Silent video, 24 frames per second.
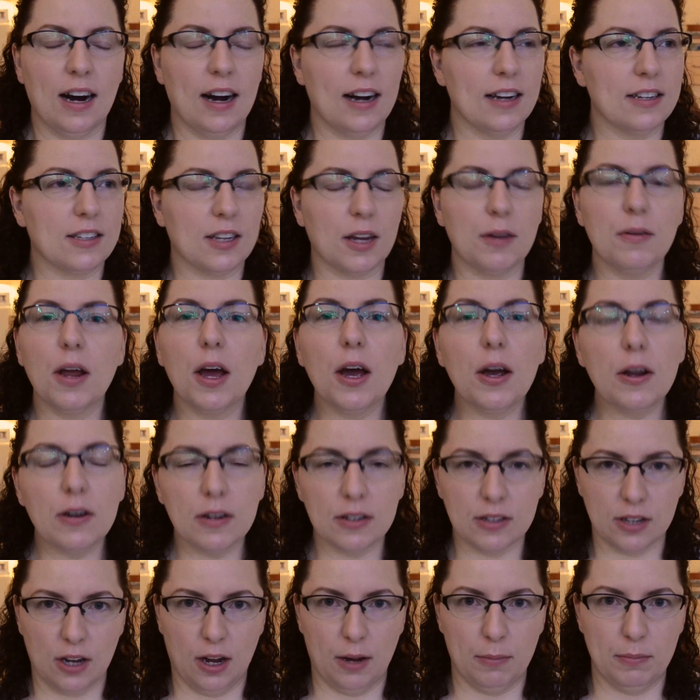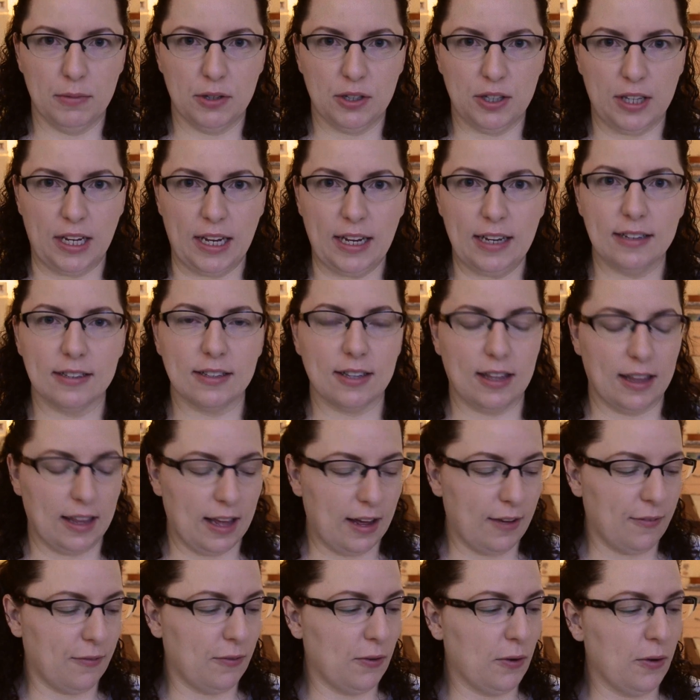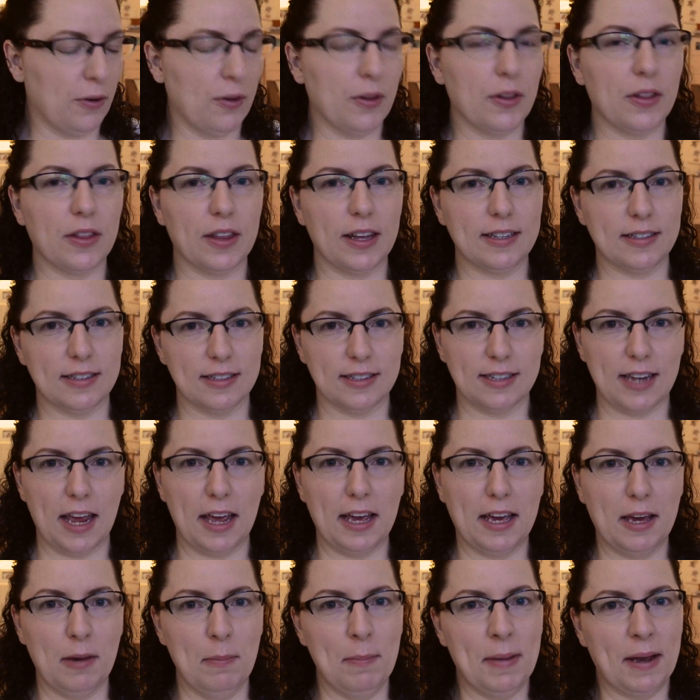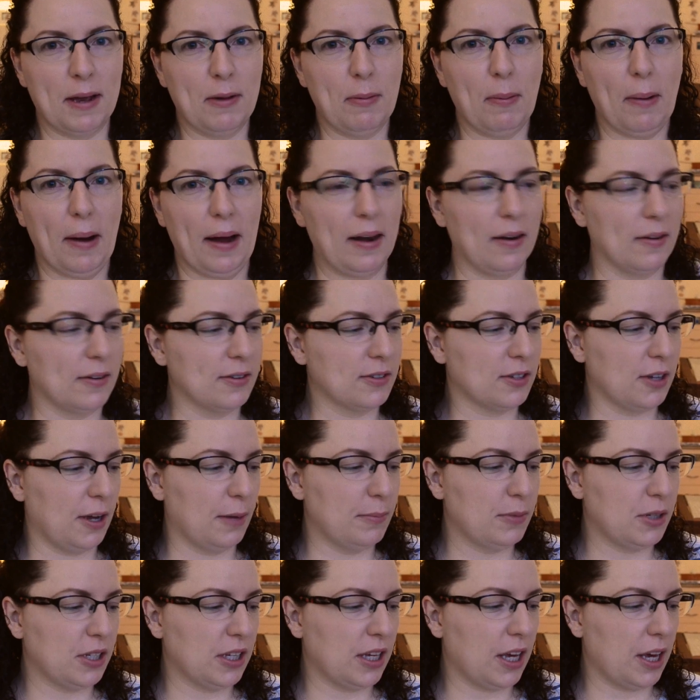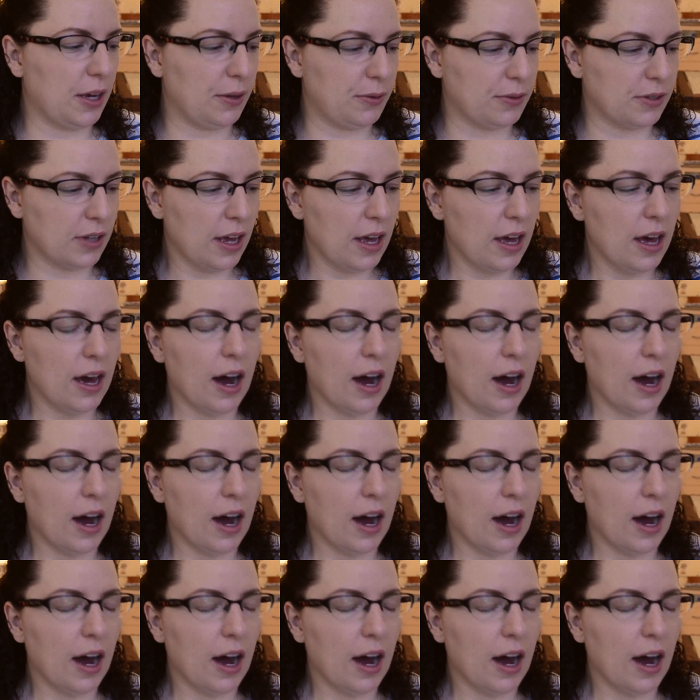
I don't own a time machine, so therefore this has taken me quite a long time to use.